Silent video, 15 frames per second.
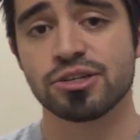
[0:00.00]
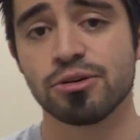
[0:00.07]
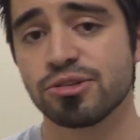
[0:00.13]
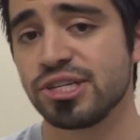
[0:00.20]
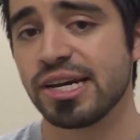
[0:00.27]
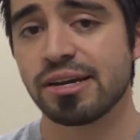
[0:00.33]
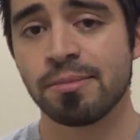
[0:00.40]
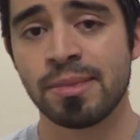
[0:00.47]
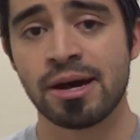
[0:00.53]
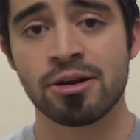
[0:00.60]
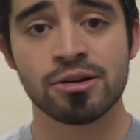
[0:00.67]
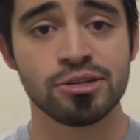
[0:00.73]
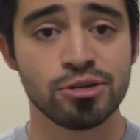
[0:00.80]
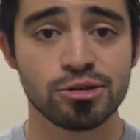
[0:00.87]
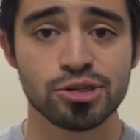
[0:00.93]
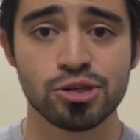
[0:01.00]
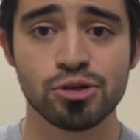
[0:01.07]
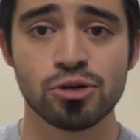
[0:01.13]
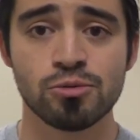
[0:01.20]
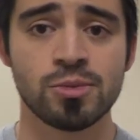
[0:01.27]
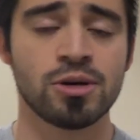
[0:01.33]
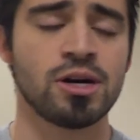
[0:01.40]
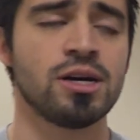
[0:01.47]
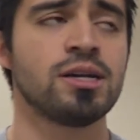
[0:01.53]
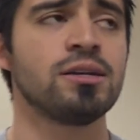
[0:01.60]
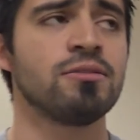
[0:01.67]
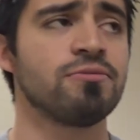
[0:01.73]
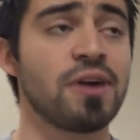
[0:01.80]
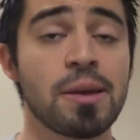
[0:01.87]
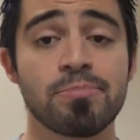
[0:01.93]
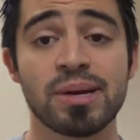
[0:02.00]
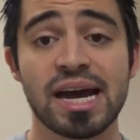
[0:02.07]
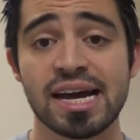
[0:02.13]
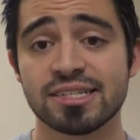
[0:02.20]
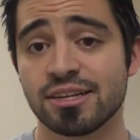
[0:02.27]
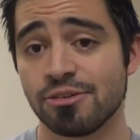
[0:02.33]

go check him out on YouTube, on Fight Pass,